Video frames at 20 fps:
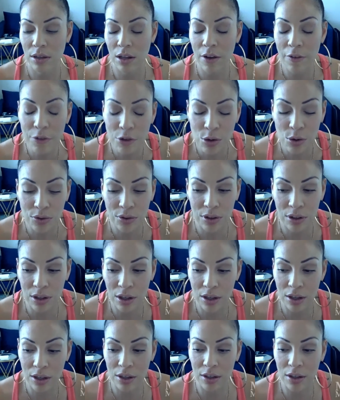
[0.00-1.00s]
love
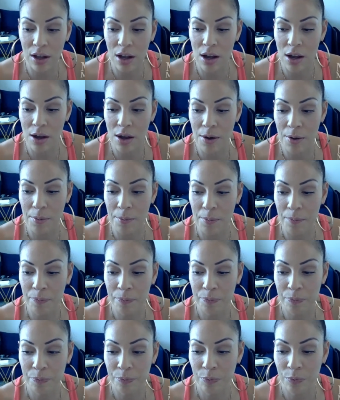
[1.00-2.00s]
using it,
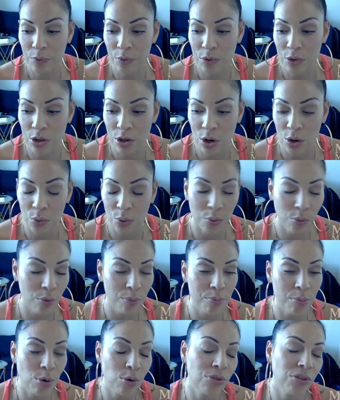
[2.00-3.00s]
when
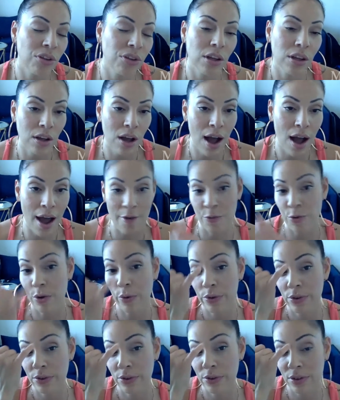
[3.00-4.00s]
boosting high
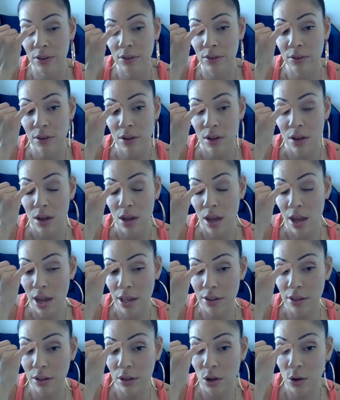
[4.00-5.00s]
frequencies
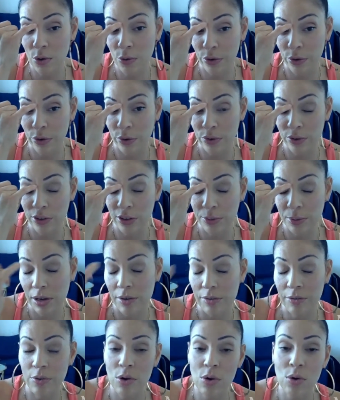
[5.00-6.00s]
and the low frequencies. But
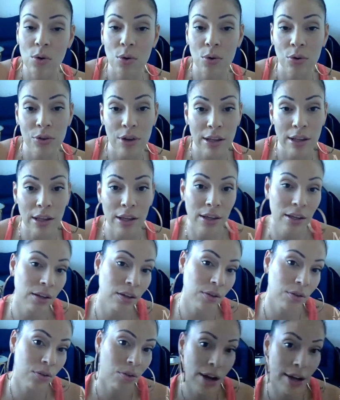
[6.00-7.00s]
on vocals, I
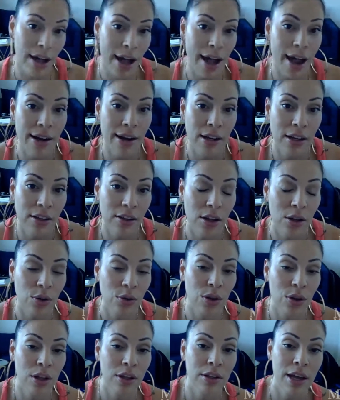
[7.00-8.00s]
like kind of adding
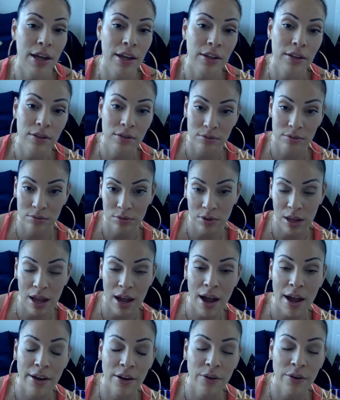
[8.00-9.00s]
that
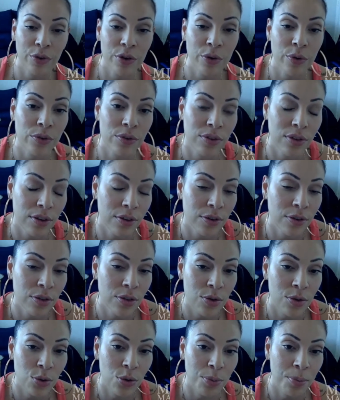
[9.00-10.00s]
high frequency
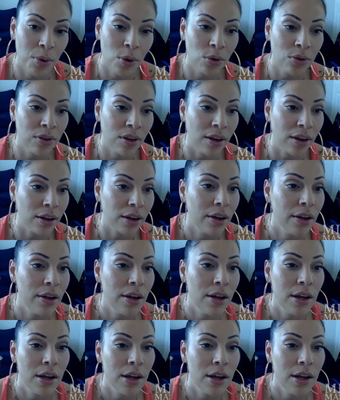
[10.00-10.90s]
through the Poltec.